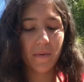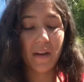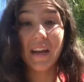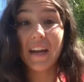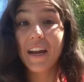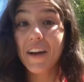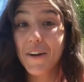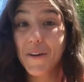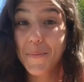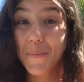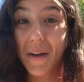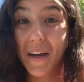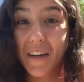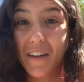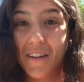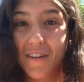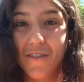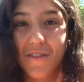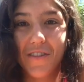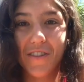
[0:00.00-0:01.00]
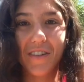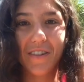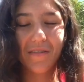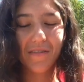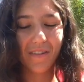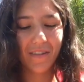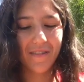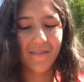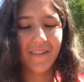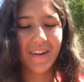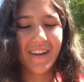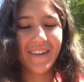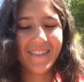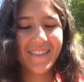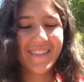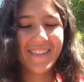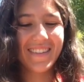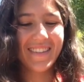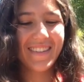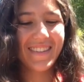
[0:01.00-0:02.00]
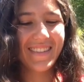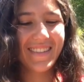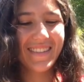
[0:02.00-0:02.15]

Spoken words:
my hair back usually for the rest.